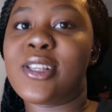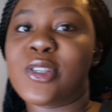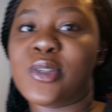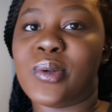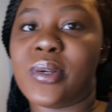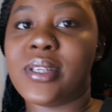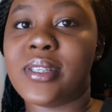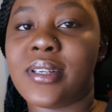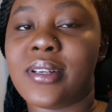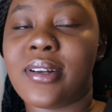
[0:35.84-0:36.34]

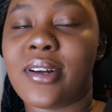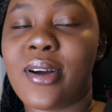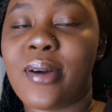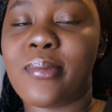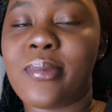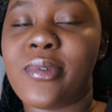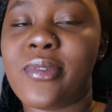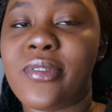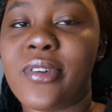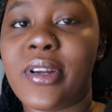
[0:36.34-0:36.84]
So he's gonna
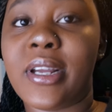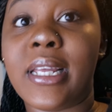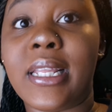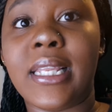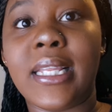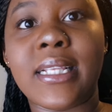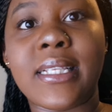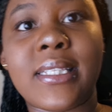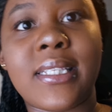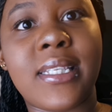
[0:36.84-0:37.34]
come over and
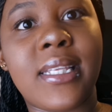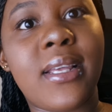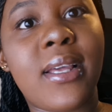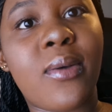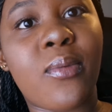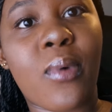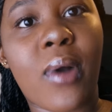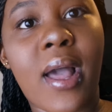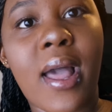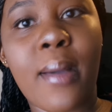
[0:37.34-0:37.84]
let's see
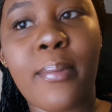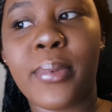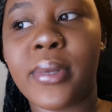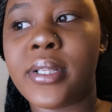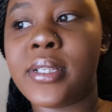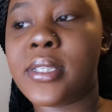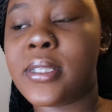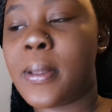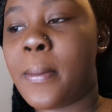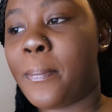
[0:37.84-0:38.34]
what
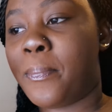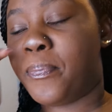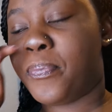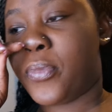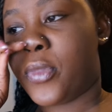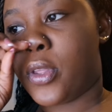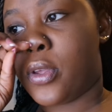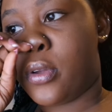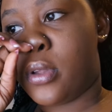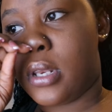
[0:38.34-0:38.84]
happens.
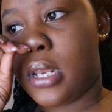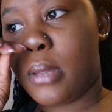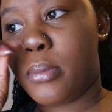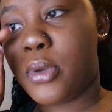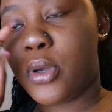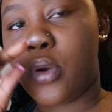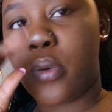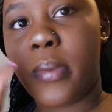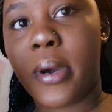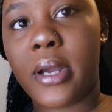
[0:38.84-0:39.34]
Let
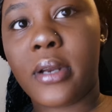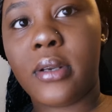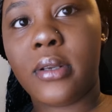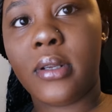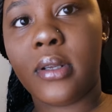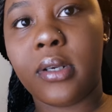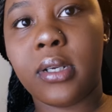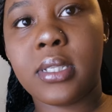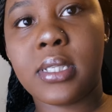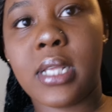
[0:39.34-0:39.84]
me go buy the
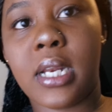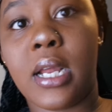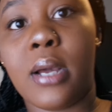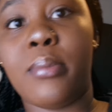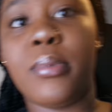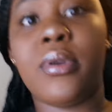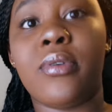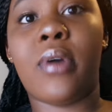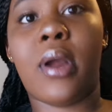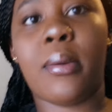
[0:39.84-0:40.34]
donuts and
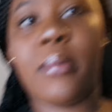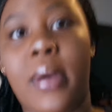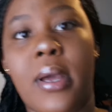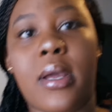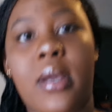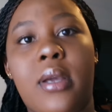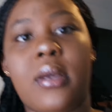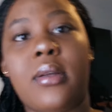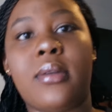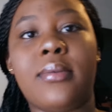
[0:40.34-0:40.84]
I'll be right
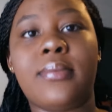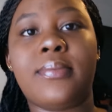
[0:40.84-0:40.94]
back.